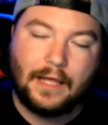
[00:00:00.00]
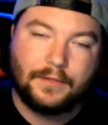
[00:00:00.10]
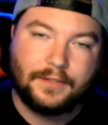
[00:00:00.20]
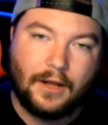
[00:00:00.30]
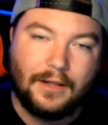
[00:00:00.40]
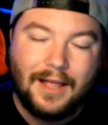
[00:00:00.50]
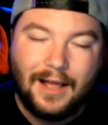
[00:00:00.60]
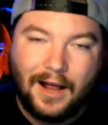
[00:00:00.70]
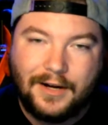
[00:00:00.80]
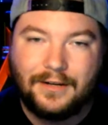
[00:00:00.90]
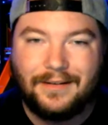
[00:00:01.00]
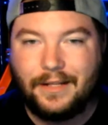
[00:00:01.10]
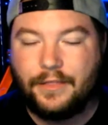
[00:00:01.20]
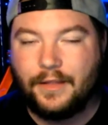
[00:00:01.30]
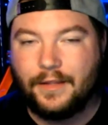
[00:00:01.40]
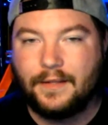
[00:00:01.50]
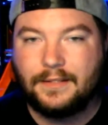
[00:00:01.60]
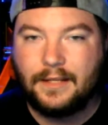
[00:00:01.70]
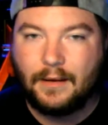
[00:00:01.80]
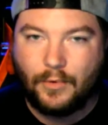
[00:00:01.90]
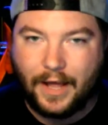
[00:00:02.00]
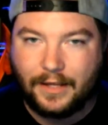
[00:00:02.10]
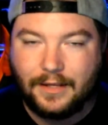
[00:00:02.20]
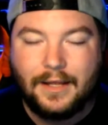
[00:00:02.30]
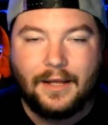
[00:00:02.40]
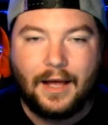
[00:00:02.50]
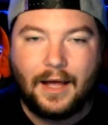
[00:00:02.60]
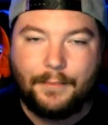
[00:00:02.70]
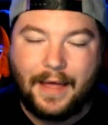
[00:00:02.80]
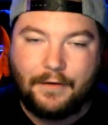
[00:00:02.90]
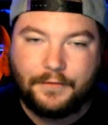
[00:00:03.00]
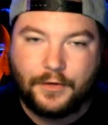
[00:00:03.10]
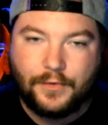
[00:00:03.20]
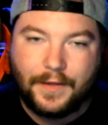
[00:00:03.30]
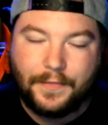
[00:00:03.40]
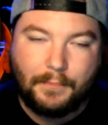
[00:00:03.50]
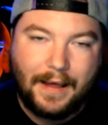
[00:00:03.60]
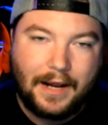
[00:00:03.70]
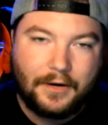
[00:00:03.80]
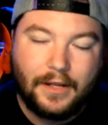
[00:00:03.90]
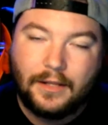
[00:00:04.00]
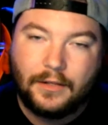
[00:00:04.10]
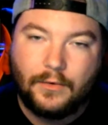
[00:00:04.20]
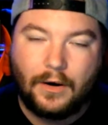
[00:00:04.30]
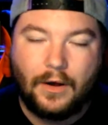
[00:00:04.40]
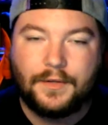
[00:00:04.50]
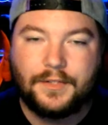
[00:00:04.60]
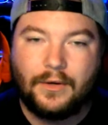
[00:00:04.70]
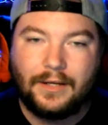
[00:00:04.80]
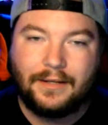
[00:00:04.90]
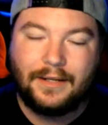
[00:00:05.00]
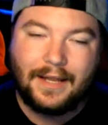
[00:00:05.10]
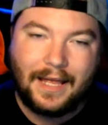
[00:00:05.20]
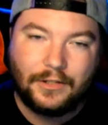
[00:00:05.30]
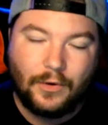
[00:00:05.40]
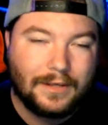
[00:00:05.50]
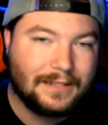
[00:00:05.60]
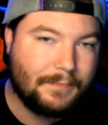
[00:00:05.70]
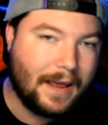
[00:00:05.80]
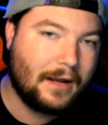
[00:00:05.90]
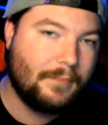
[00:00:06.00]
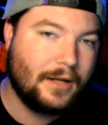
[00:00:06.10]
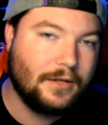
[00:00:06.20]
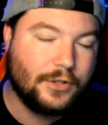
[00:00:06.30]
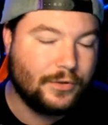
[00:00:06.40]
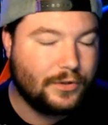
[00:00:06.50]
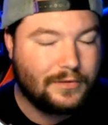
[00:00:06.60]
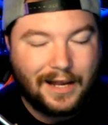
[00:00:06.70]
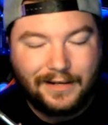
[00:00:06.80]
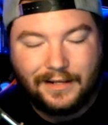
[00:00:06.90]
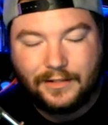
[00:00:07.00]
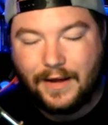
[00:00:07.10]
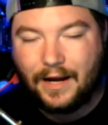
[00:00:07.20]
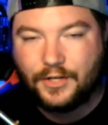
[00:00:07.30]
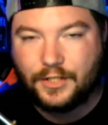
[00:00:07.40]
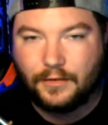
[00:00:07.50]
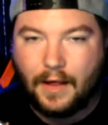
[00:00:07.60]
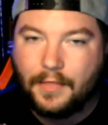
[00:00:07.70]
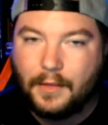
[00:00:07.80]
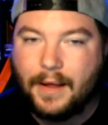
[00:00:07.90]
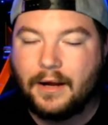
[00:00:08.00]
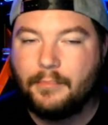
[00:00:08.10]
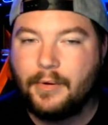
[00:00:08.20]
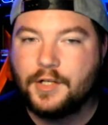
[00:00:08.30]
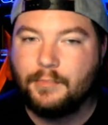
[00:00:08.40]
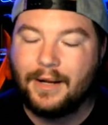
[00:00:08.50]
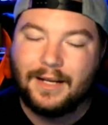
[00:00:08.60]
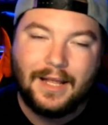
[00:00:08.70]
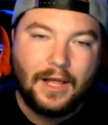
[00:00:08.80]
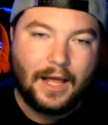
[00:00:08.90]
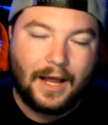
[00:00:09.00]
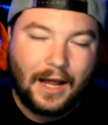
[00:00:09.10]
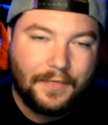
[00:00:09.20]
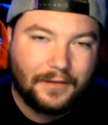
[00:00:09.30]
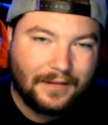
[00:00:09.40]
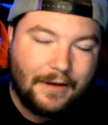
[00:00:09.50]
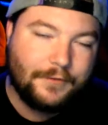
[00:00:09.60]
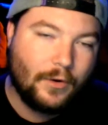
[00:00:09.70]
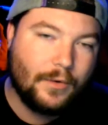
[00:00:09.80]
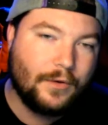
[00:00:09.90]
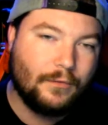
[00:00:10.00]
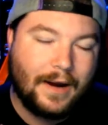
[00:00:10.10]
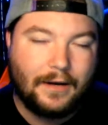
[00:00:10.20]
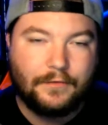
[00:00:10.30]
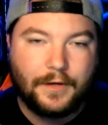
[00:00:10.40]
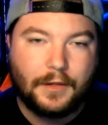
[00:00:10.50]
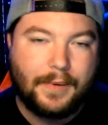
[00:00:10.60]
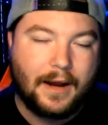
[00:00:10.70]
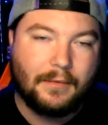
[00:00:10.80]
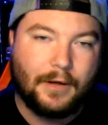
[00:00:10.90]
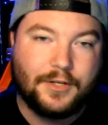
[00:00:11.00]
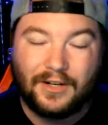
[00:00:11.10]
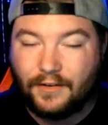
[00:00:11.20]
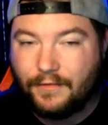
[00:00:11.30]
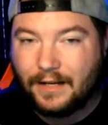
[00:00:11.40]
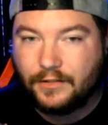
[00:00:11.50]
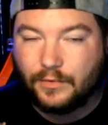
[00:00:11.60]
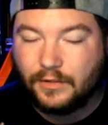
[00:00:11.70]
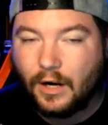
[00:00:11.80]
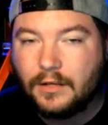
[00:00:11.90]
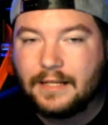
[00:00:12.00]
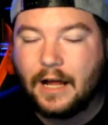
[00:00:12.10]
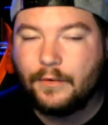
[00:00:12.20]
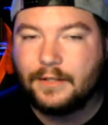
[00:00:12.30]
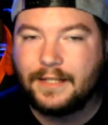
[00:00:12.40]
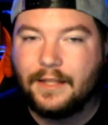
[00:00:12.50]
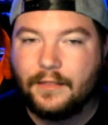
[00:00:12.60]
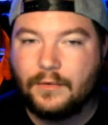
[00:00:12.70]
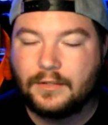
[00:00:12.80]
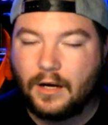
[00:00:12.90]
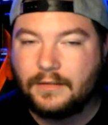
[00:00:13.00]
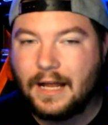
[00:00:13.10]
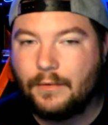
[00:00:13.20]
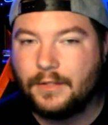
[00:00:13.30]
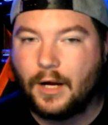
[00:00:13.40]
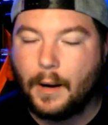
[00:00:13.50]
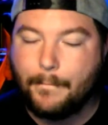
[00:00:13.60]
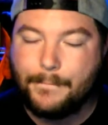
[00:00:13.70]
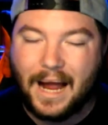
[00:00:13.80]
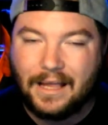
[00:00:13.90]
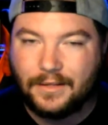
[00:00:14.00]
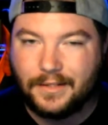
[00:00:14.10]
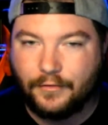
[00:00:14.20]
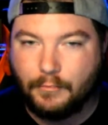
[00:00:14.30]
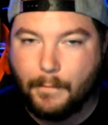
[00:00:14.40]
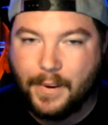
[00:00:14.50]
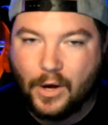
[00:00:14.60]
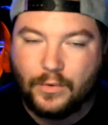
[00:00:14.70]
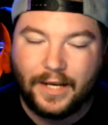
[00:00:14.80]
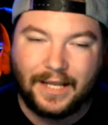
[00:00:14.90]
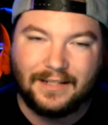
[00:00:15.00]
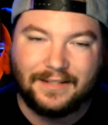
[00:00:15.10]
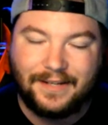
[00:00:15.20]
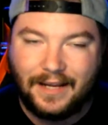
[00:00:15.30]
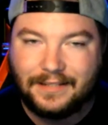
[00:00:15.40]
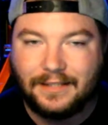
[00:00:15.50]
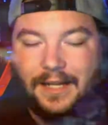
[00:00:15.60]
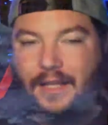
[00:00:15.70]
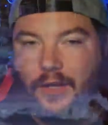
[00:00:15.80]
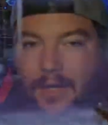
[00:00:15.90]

doll underneath in the subway. After you get the battery, you are also going to need to head towards the Pack-a-Punch. You do not need to actually turn on the Pack-a-Punch, but on the left the right of near the Pack-a-Punch, you're going to find two guard towers. In those guard towers are piles of bone and dust. You're going to